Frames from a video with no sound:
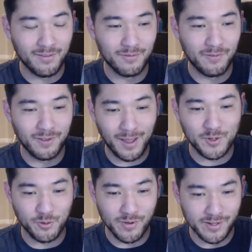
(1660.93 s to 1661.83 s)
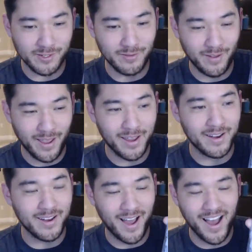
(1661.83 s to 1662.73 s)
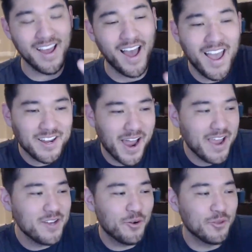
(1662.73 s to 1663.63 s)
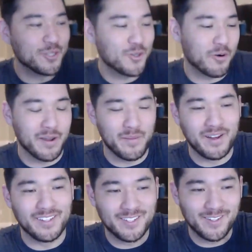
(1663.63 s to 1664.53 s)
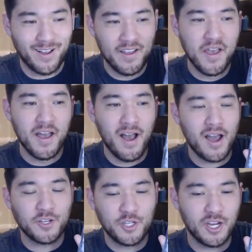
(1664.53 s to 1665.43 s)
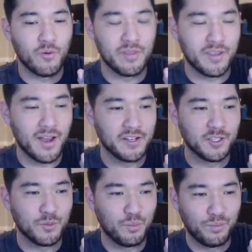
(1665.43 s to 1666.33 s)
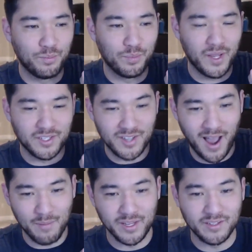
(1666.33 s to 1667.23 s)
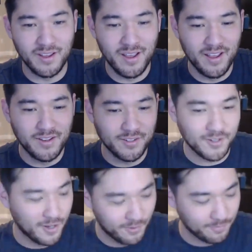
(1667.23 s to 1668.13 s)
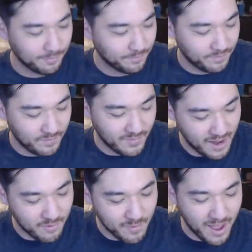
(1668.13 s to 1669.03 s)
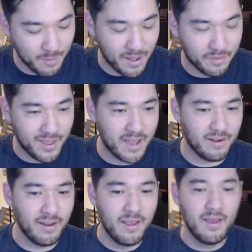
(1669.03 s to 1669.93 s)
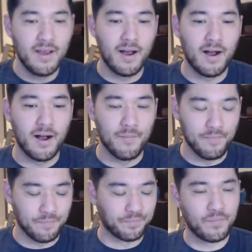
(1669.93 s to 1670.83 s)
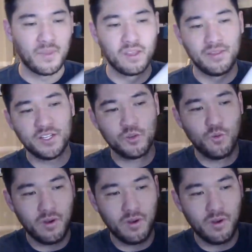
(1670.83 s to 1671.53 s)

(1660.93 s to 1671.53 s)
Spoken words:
voluptuous, and I enjoyed the story. I mean, it's hot chick with guns plus zombies, so never mad about that. This